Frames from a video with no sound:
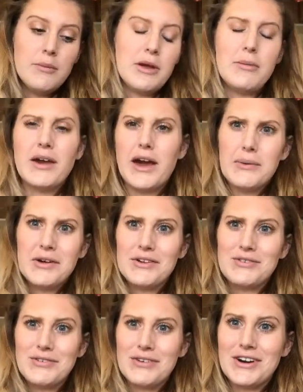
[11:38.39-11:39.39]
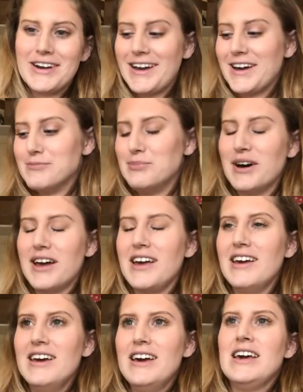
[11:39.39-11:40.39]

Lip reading: Maybe I will in Florida, but